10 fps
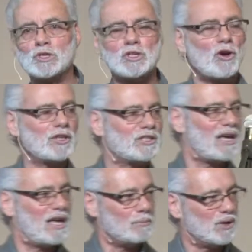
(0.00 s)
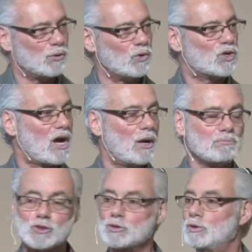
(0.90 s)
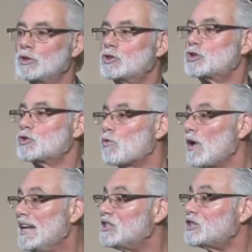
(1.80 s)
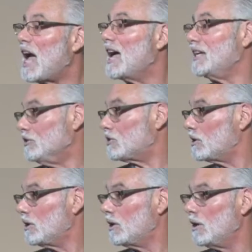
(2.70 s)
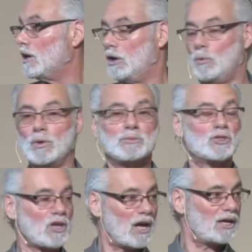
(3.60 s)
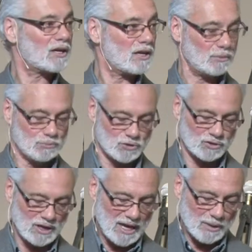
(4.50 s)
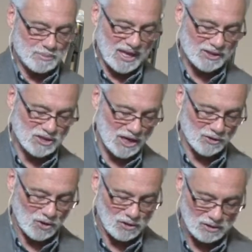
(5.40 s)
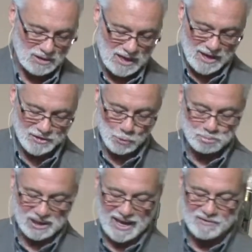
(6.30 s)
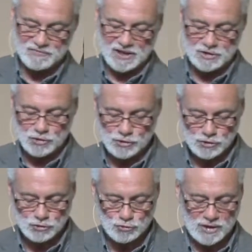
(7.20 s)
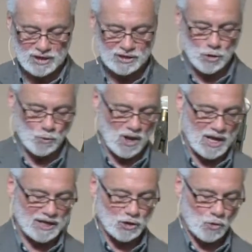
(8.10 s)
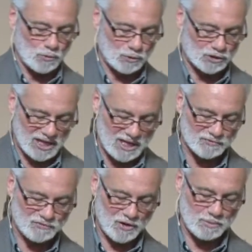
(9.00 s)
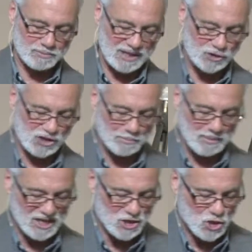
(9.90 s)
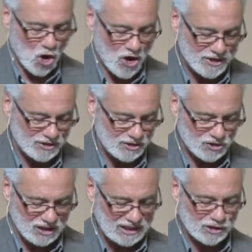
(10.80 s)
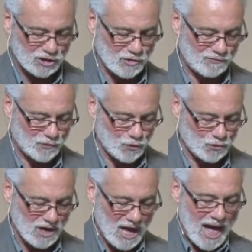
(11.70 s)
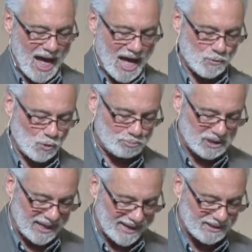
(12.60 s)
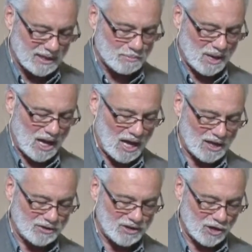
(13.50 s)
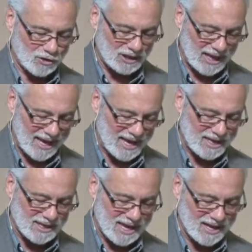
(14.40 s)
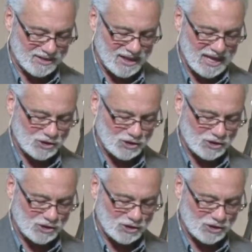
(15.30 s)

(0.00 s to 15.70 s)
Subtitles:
in our day, but it will come to its greatest height when Messiah comes. But that's not all. They'll plant vineyards, drink their wine. No one will take it from them. They shall make gardens and eat their fruit. I will plant them on their land, and they